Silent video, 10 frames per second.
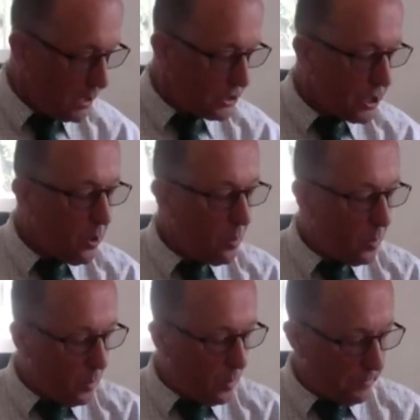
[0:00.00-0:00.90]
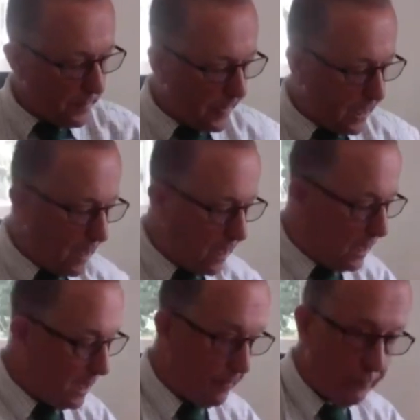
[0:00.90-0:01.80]
So,
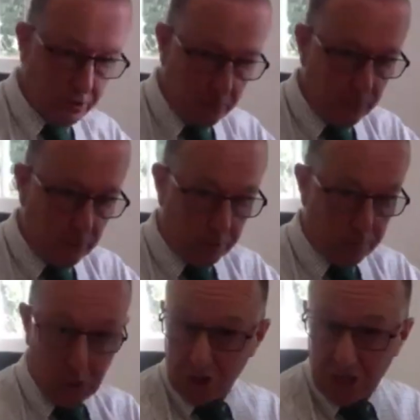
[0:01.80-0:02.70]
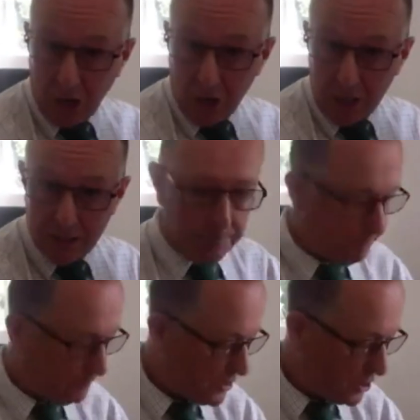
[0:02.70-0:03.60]
and I've got some more
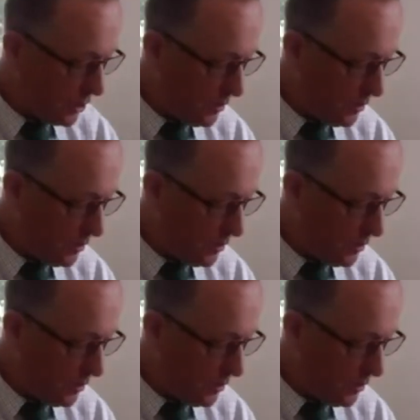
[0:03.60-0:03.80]
slides to show